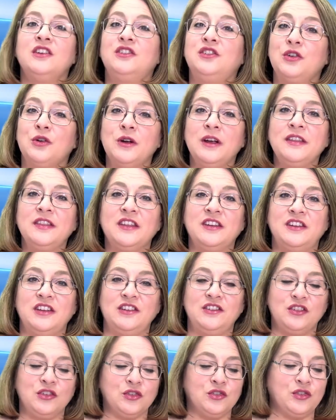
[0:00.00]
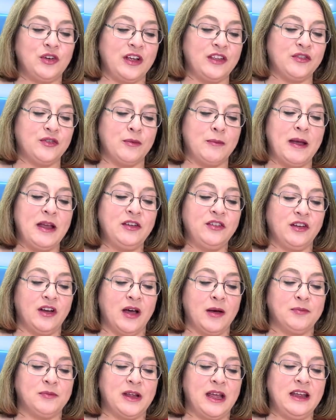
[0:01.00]
During the digital transformation
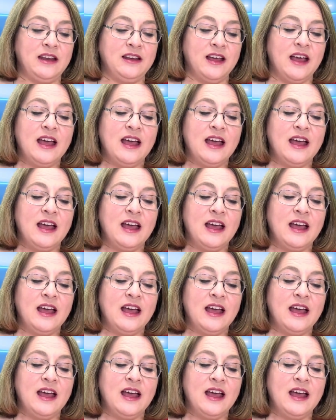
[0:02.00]
update,